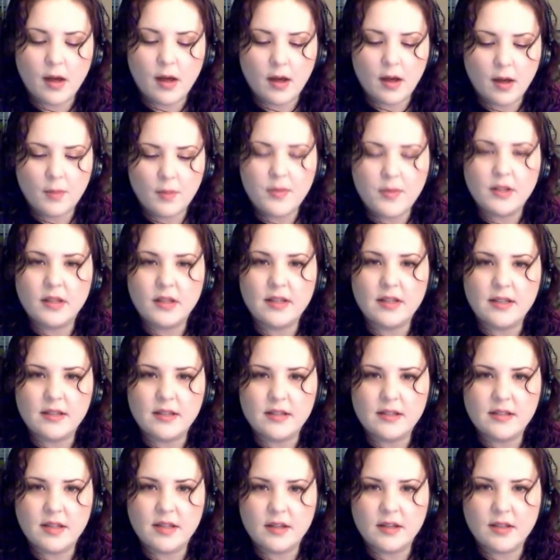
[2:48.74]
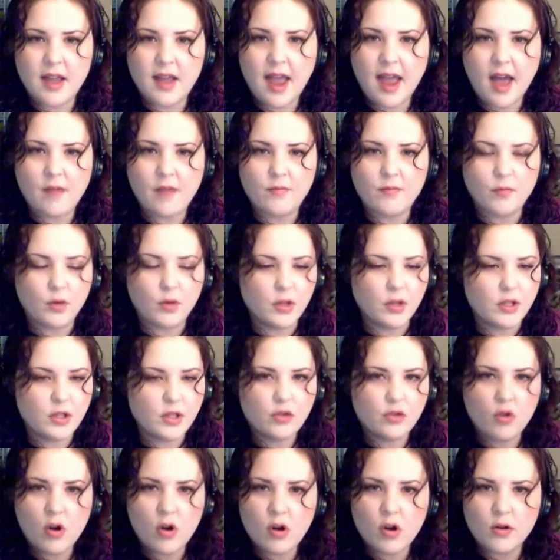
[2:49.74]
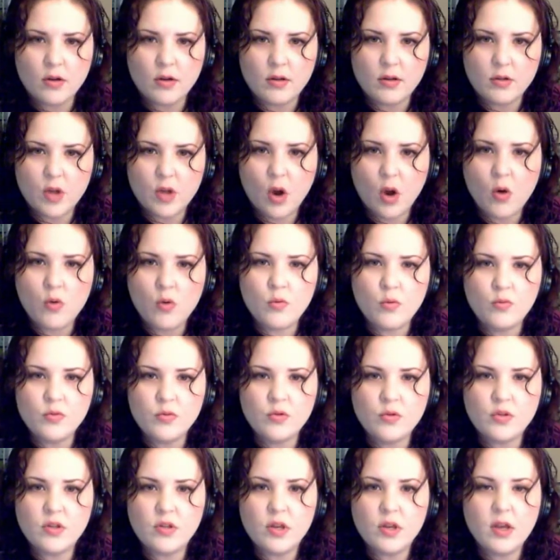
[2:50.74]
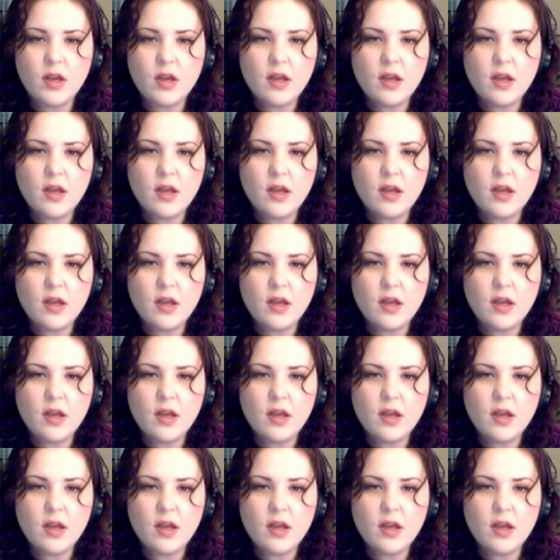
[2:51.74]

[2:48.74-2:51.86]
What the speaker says: abilities. They have really strong tones.